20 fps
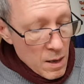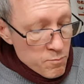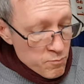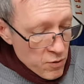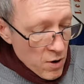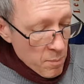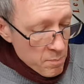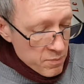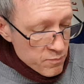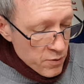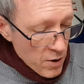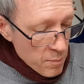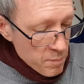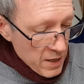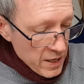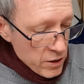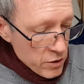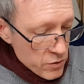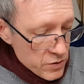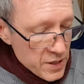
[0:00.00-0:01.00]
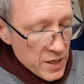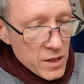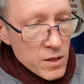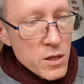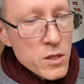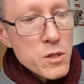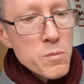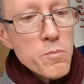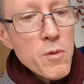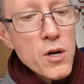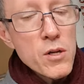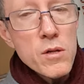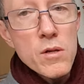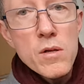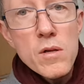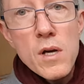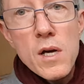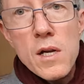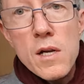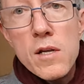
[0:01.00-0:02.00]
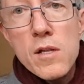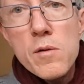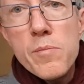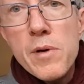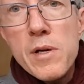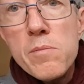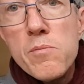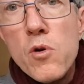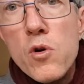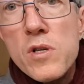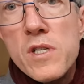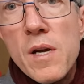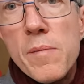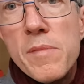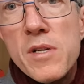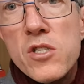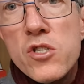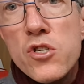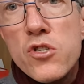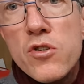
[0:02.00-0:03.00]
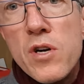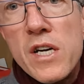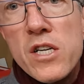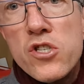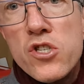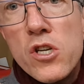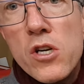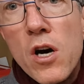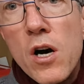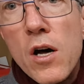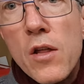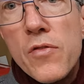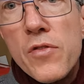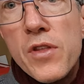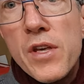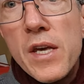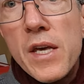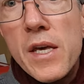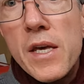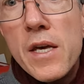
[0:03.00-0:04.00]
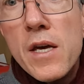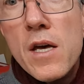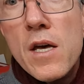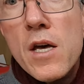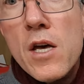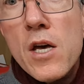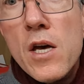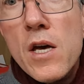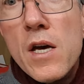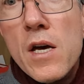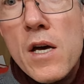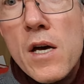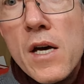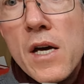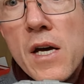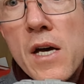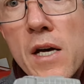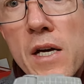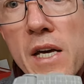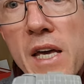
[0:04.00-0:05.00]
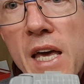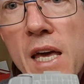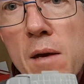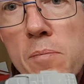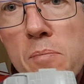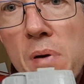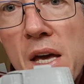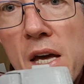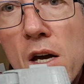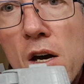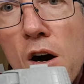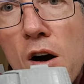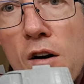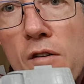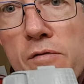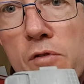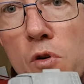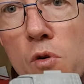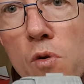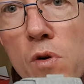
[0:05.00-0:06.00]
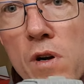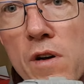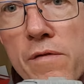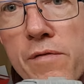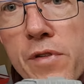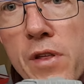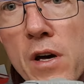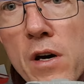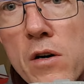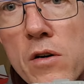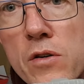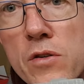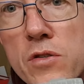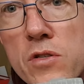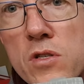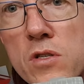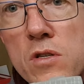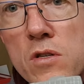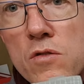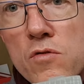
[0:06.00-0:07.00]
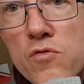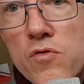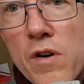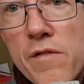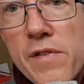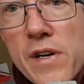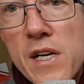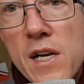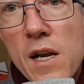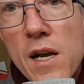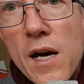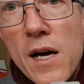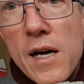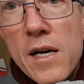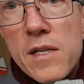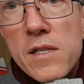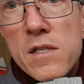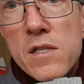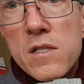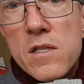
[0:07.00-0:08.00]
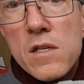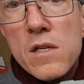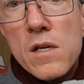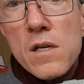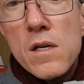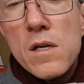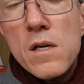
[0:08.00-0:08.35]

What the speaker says: probably using this model, a little bit more demonstration on the keeping of all of those rivet lines,